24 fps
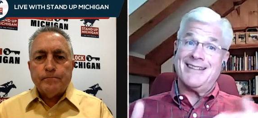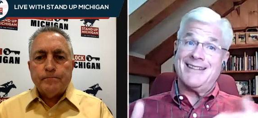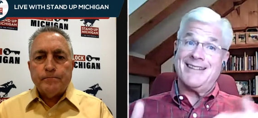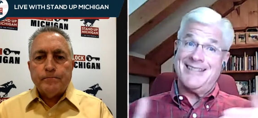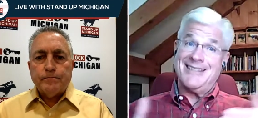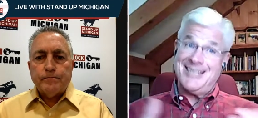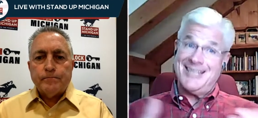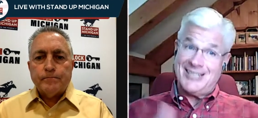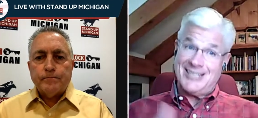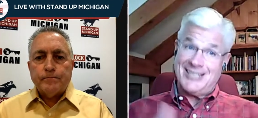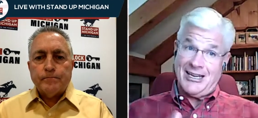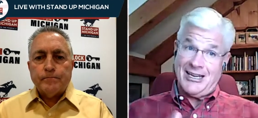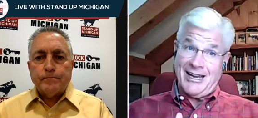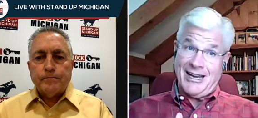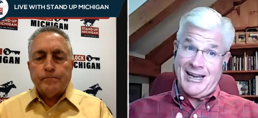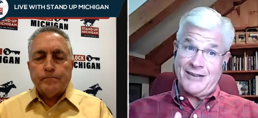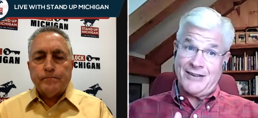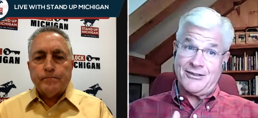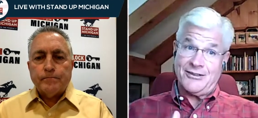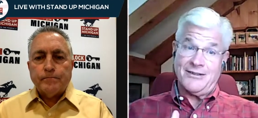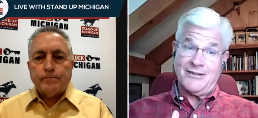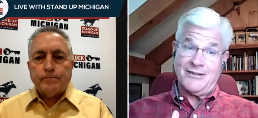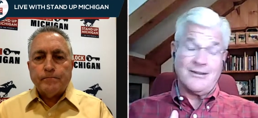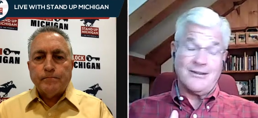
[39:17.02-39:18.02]
Speaker 1: this
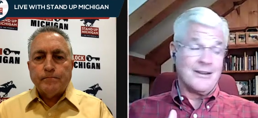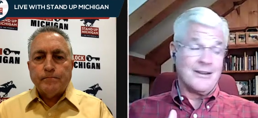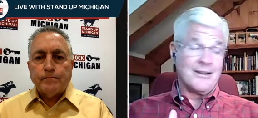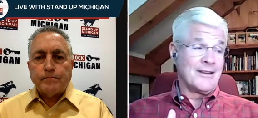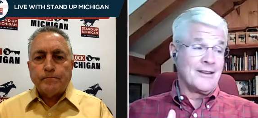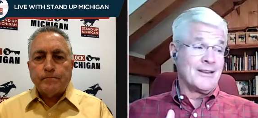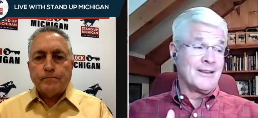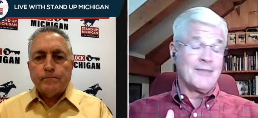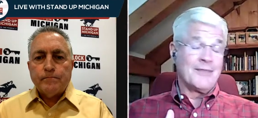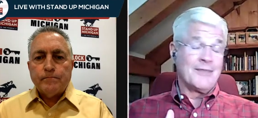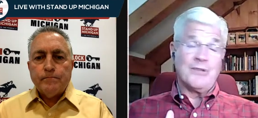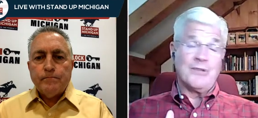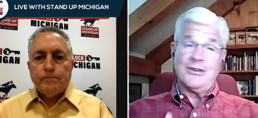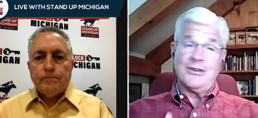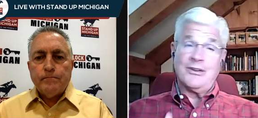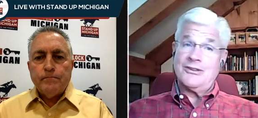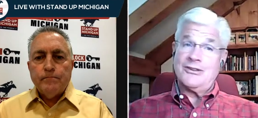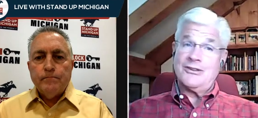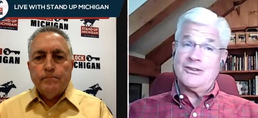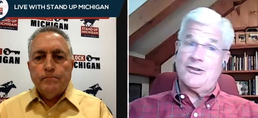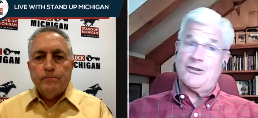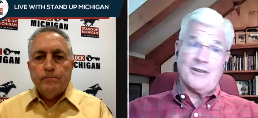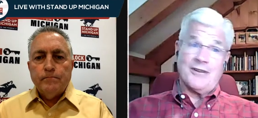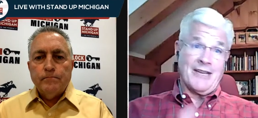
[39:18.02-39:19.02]
election but it'll
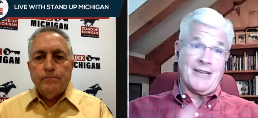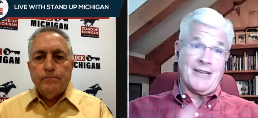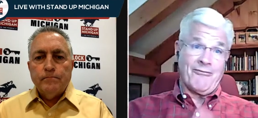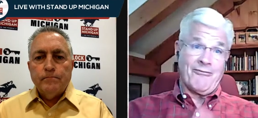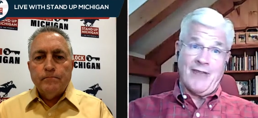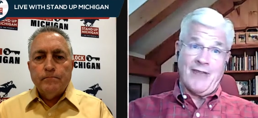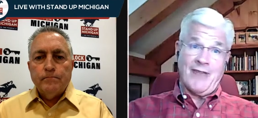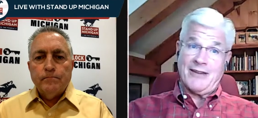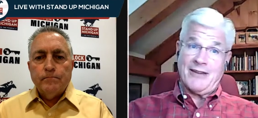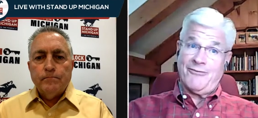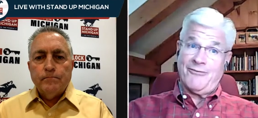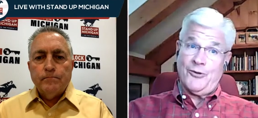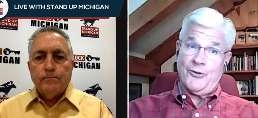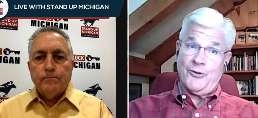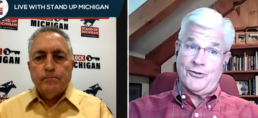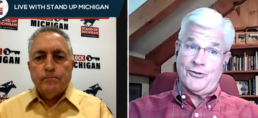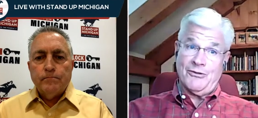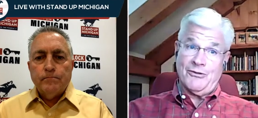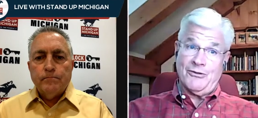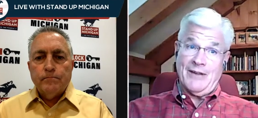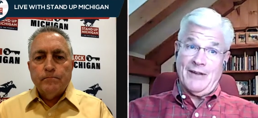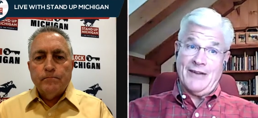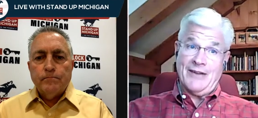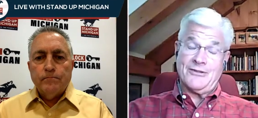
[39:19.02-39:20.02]
certainly affect future
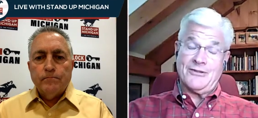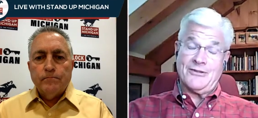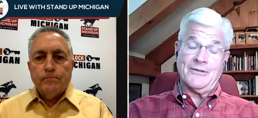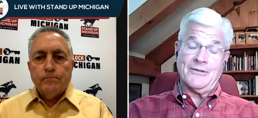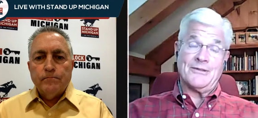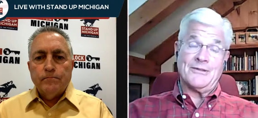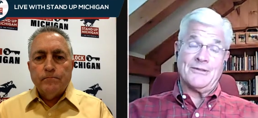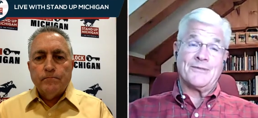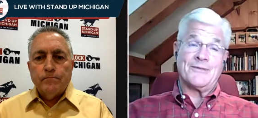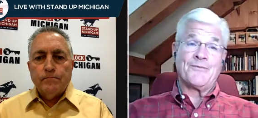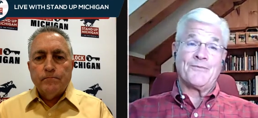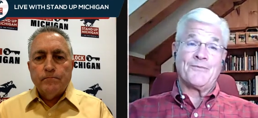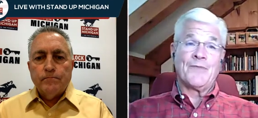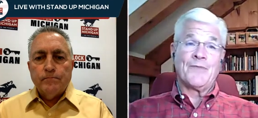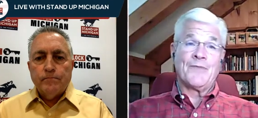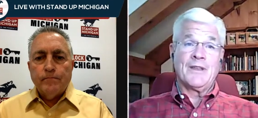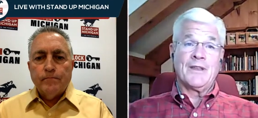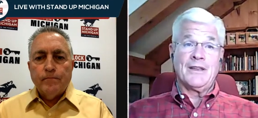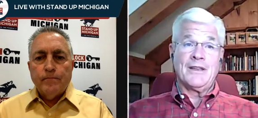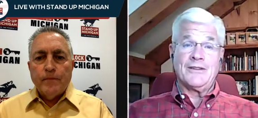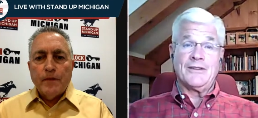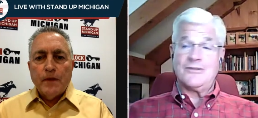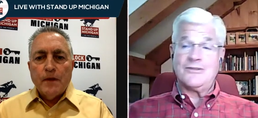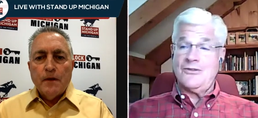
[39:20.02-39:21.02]
elections and
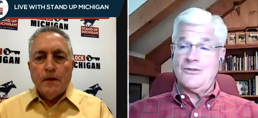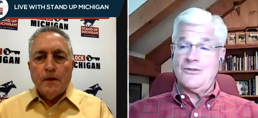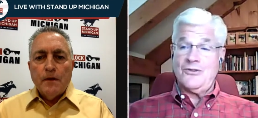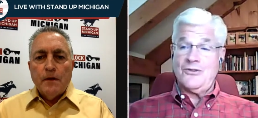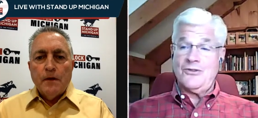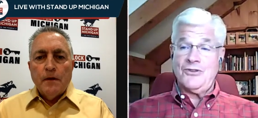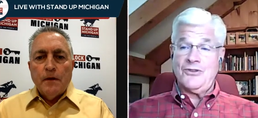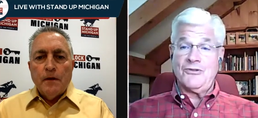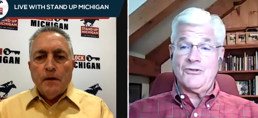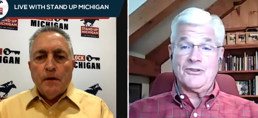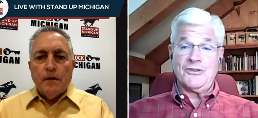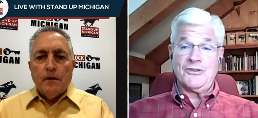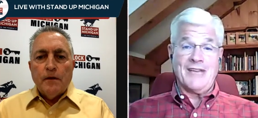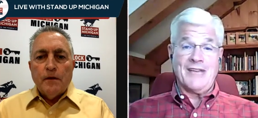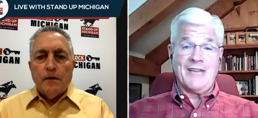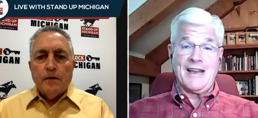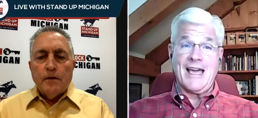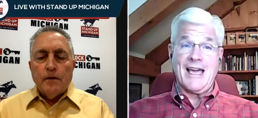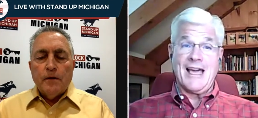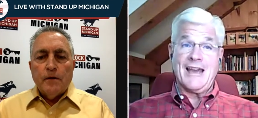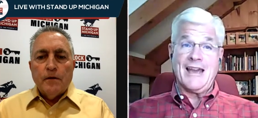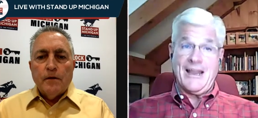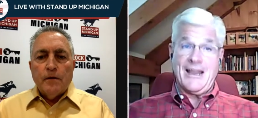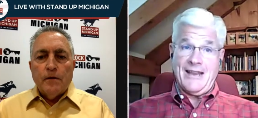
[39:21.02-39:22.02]
so you were dead on
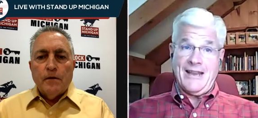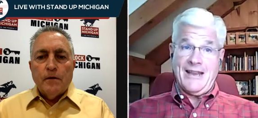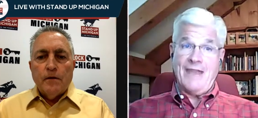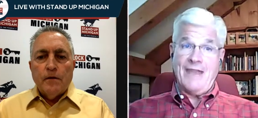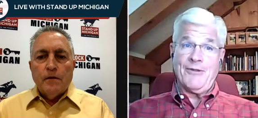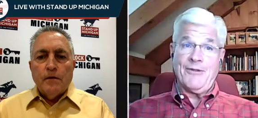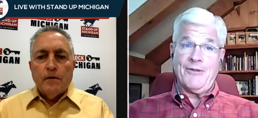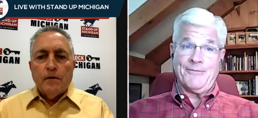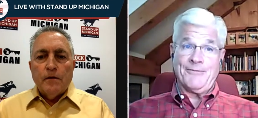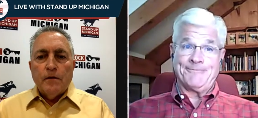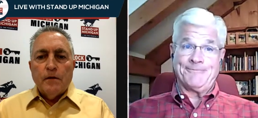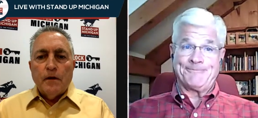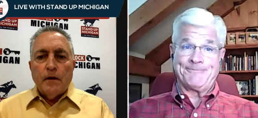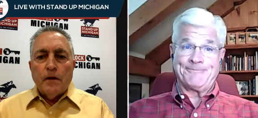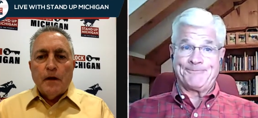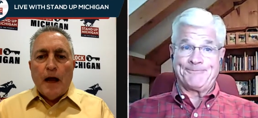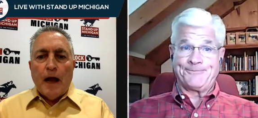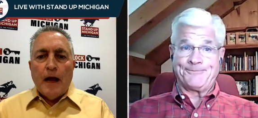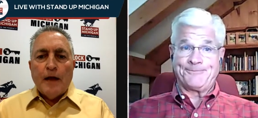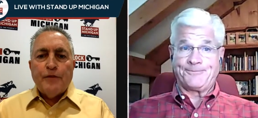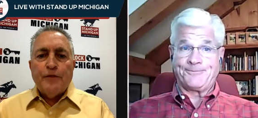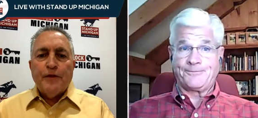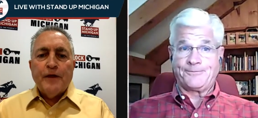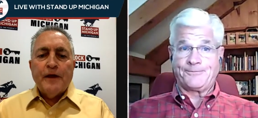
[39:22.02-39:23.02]
on that one
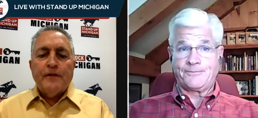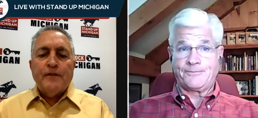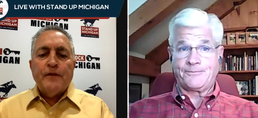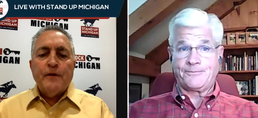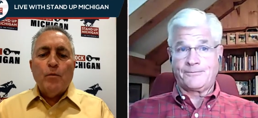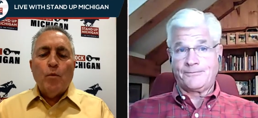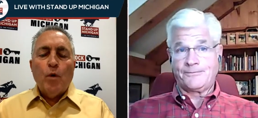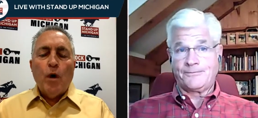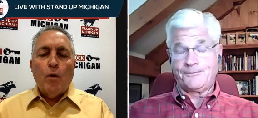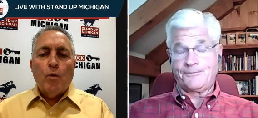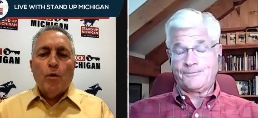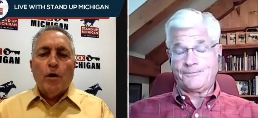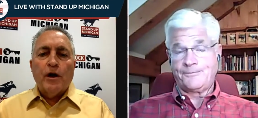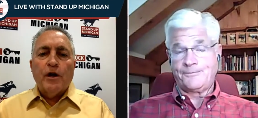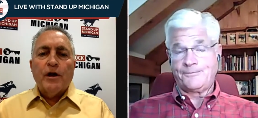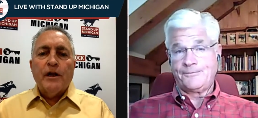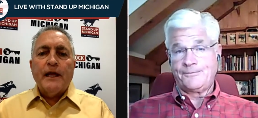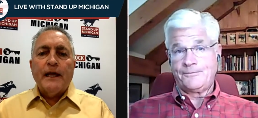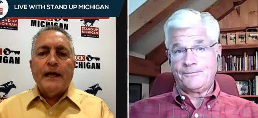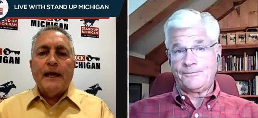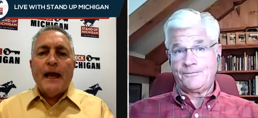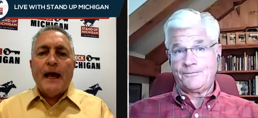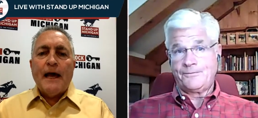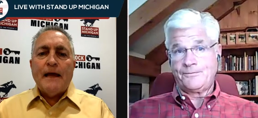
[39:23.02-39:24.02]
Speaker 2: I think that what we're going to
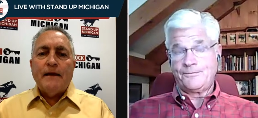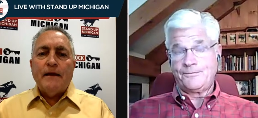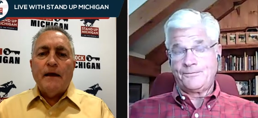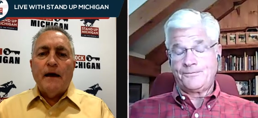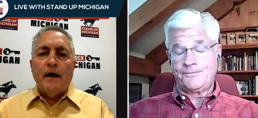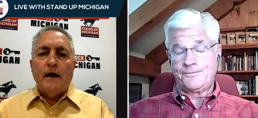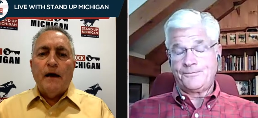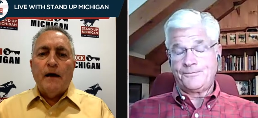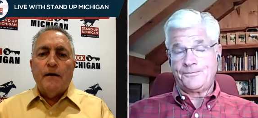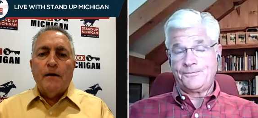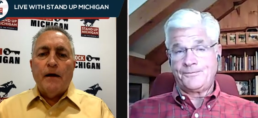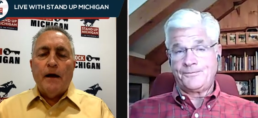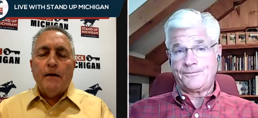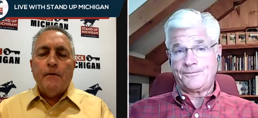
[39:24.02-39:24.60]
get, uh,